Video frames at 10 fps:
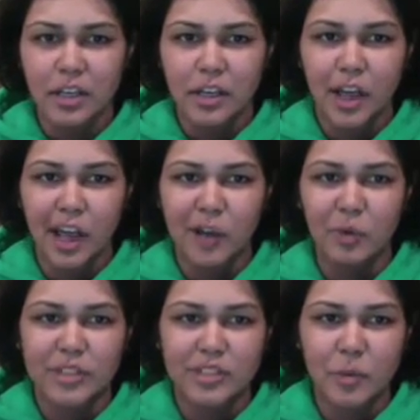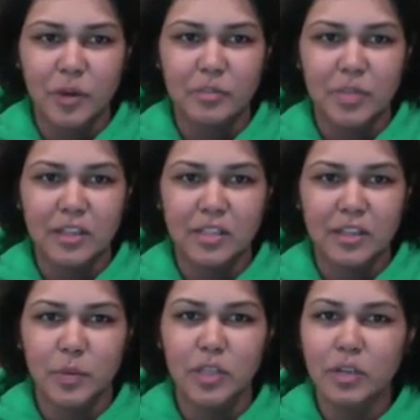uh, with someone or meeting
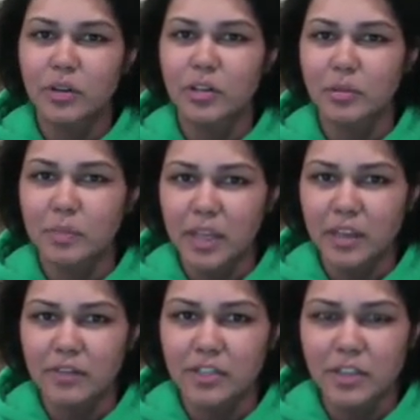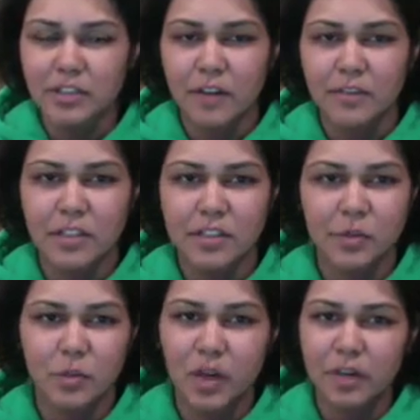someone new or the beginning of a sales
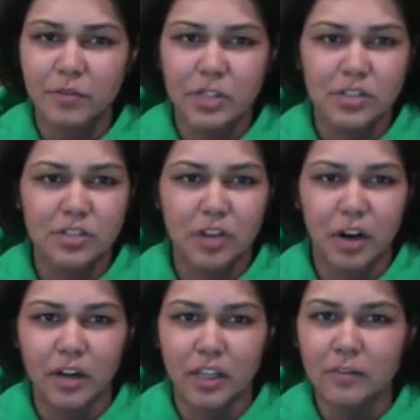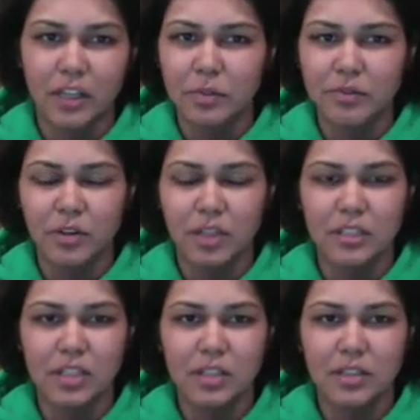conversation, what if we just start even before the
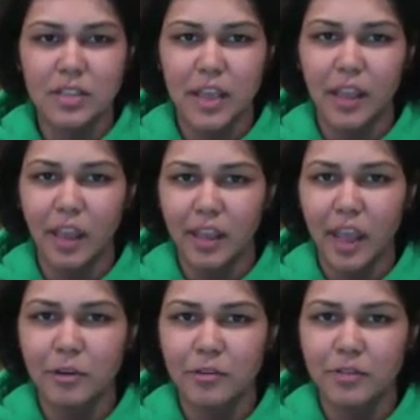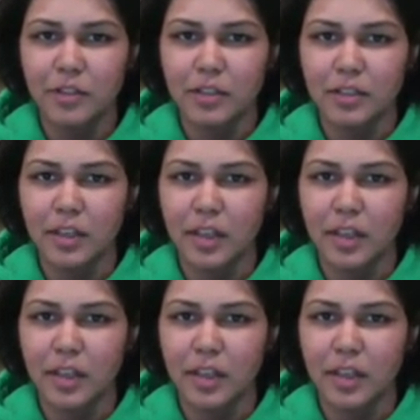agenda say, hey, how are you feeling today?